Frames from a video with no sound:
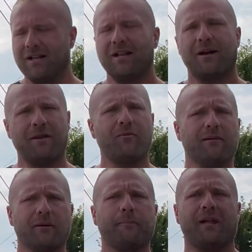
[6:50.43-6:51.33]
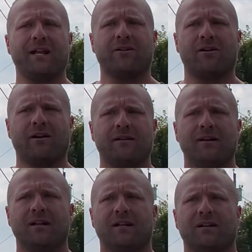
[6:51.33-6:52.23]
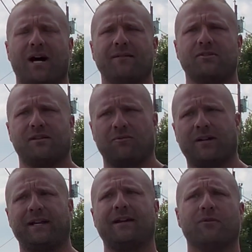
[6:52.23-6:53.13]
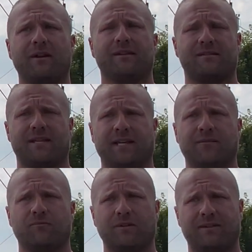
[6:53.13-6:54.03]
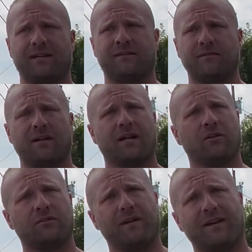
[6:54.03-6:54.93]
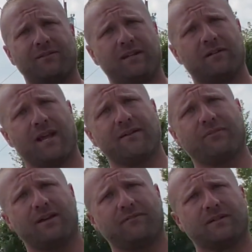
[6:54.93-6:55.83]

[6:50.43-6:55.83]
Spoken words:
I mean, we were planning on, obviously, we're going to get rid of this thing within, how long do we have? A year and a half left?